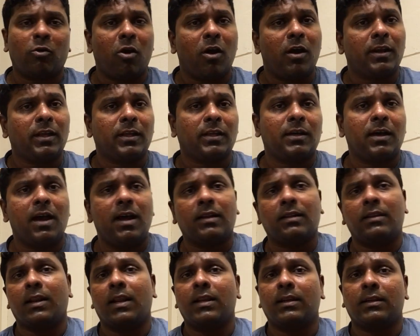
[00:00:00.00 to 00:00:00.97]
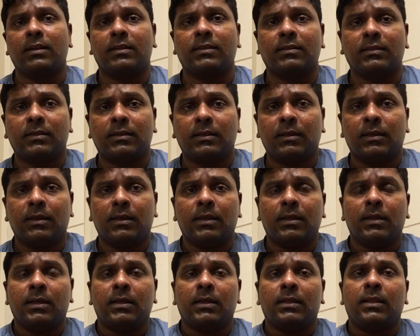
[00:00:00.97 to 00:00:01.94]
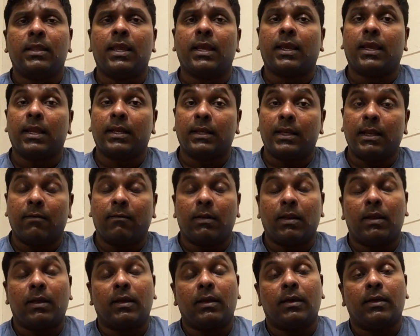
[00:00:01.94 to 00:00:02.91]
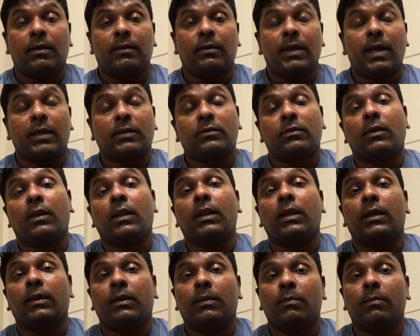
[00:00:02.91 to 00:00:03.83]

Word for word: chronic arthritis, they can develop, uh, actually